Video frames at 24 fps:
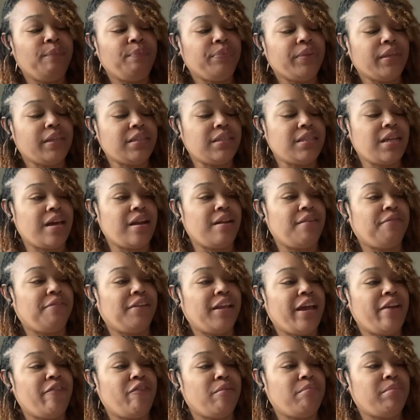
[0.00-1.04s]
It's not a
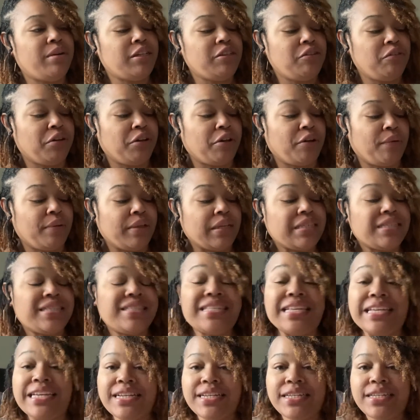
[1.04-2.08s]
flavor, but you know,
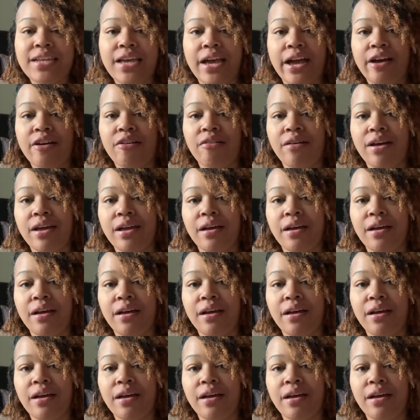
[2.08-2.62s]
scent out.